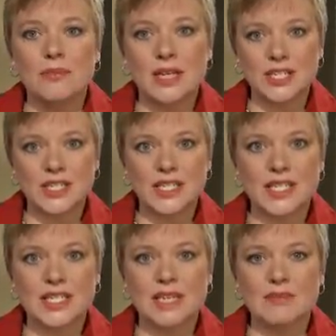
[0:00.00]
Pinches
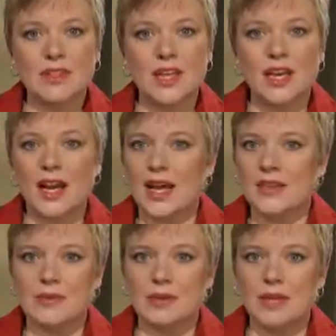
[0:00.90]
didn't seem to think
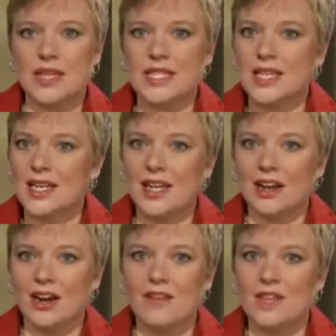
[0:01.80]
either would bend the
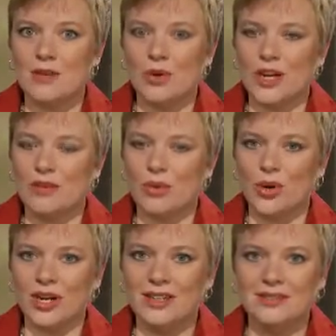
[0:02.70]
tenure of the appointed
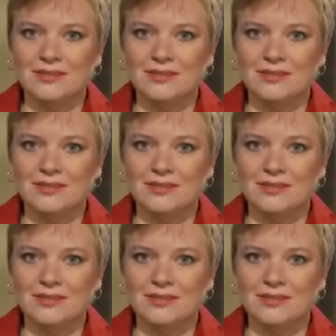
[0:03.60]
board.